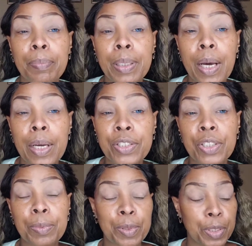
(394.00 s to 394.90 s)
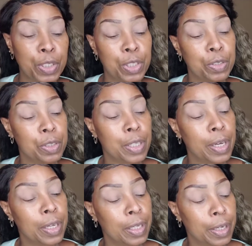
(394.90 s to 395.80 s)
Blush, I'm going to use the
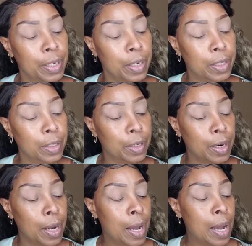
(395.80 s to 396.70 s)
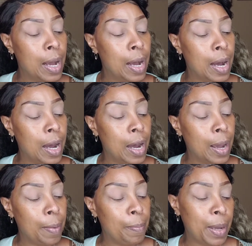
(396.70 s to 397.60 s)
LA Color
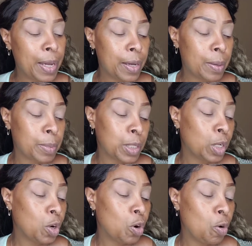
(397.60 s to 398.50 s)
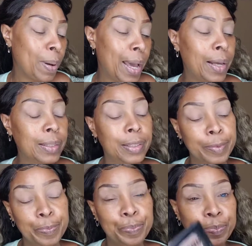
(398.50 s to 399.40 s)
Eye Makeup Glow Palette.